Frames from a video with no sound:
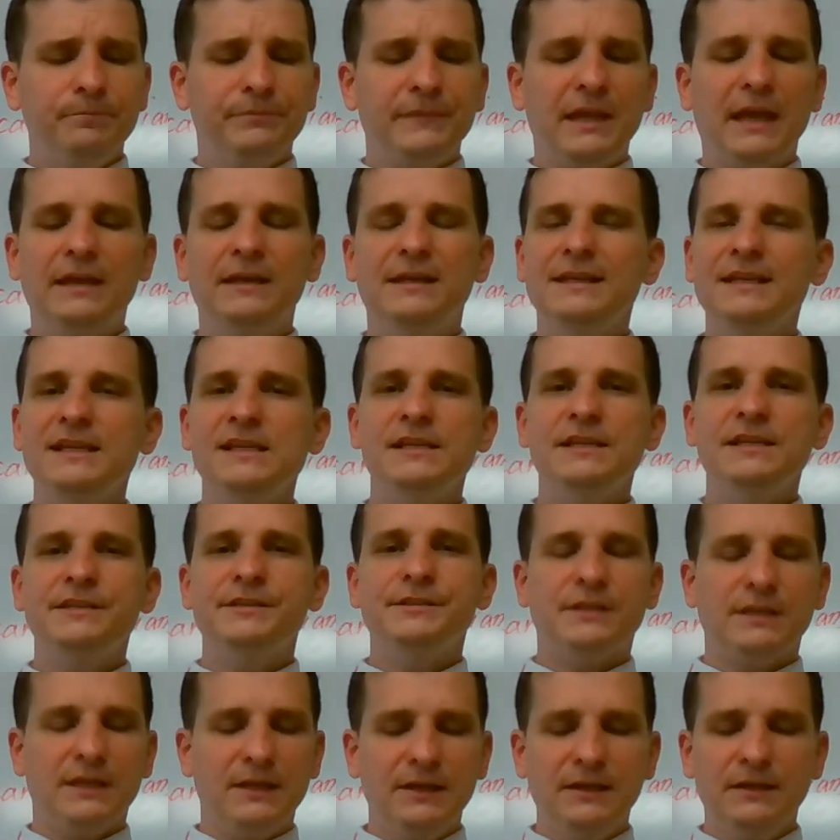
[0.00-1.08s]
and
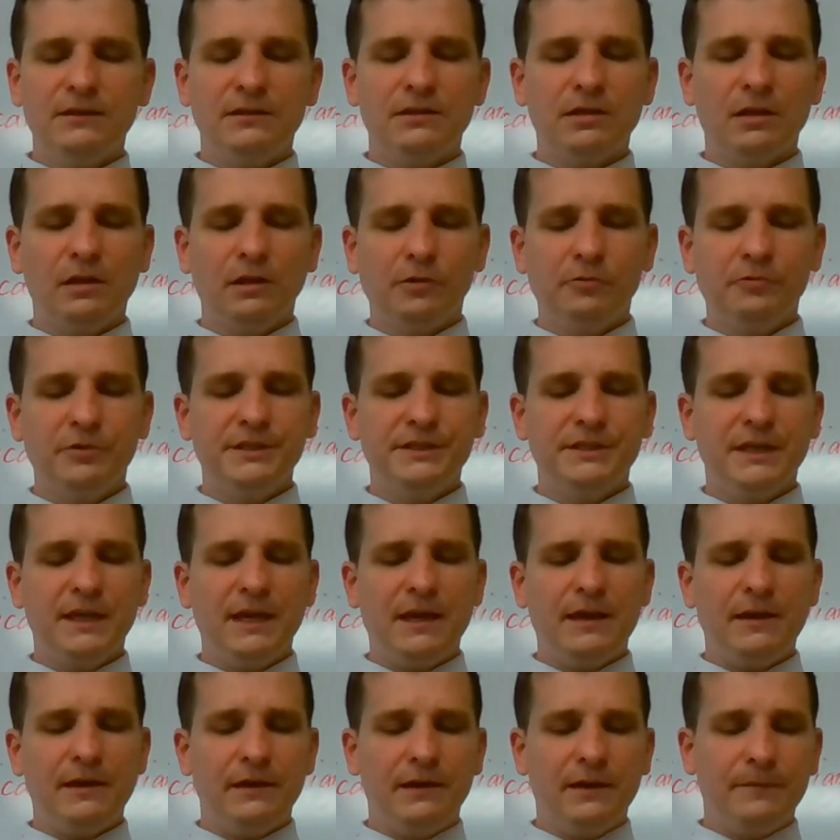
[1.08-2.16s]
east into
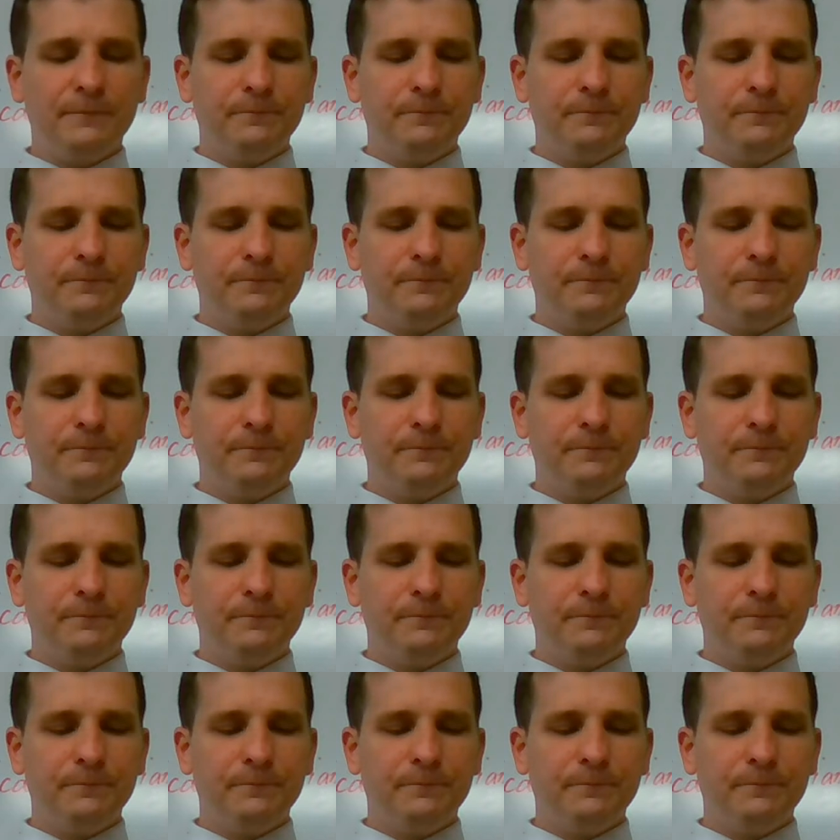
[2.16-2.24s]
Louisiana.